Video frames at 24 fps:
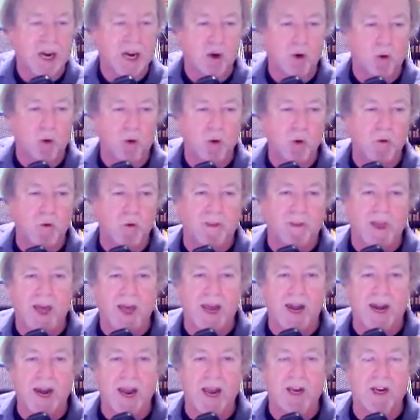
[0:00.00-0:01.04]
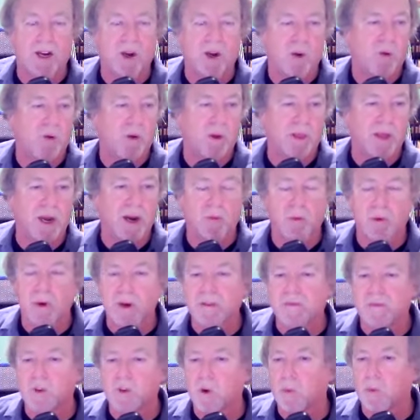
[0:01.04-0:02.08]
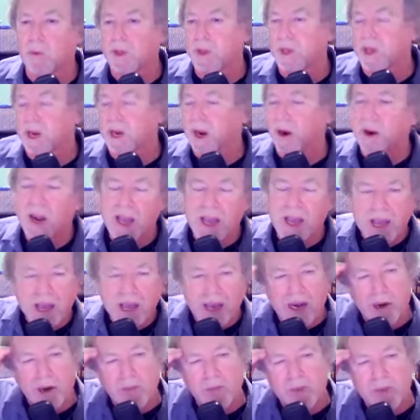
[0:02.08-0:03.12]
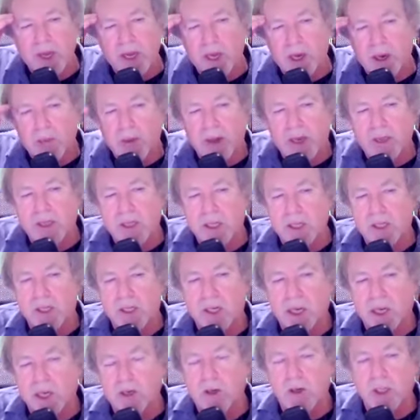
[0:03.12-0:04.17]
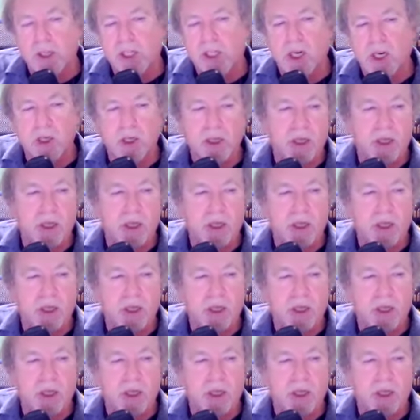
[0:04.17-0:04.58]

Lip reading: groove of that echo and that reverb in there. And I'm thinking about these inner city